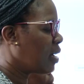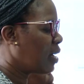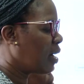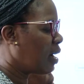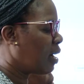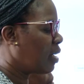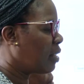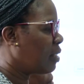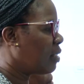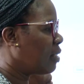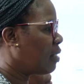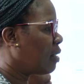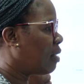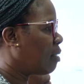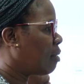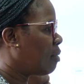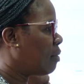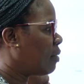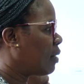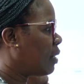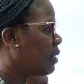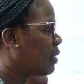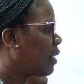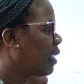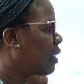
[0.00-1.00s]
and
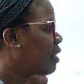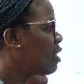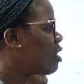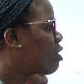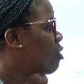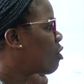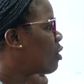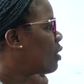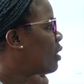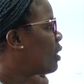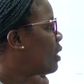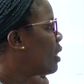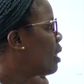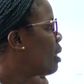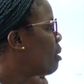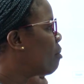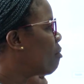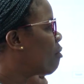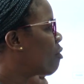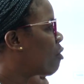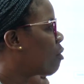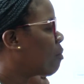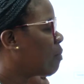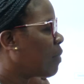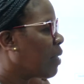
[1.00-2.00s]
the technical
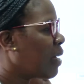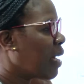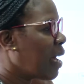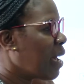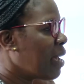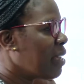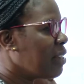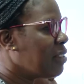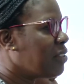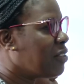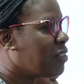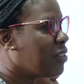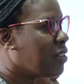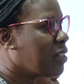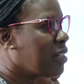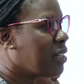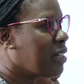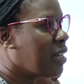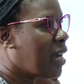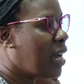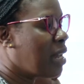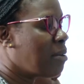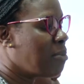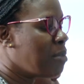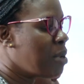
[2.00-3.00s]
team from the
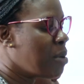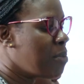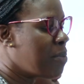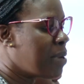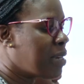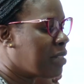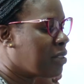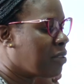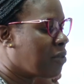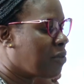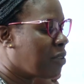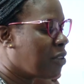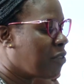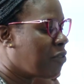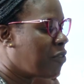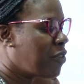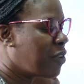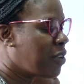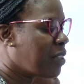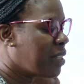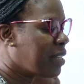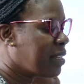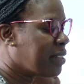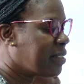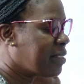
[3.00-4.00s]
IG and members of the
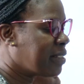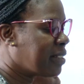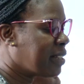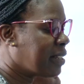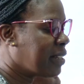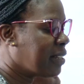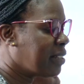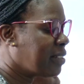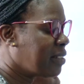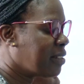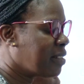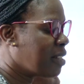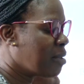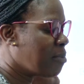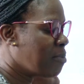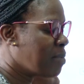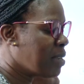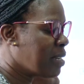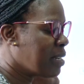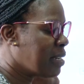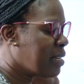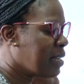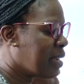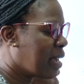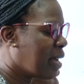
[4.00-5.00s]
Fourth Estate, the
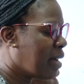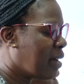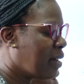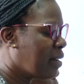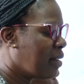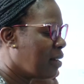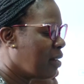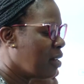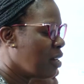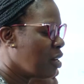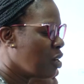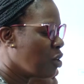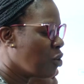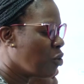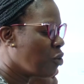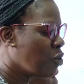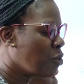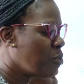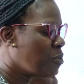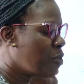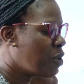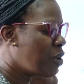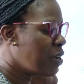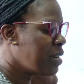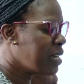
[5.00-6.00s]
media.
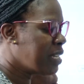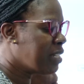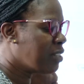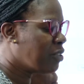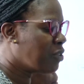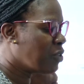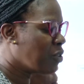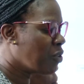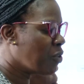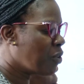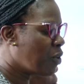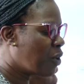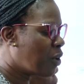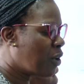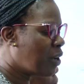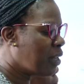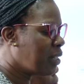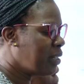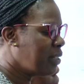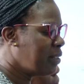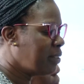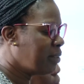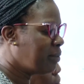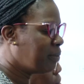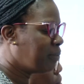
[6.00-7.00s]
Good morning to you all.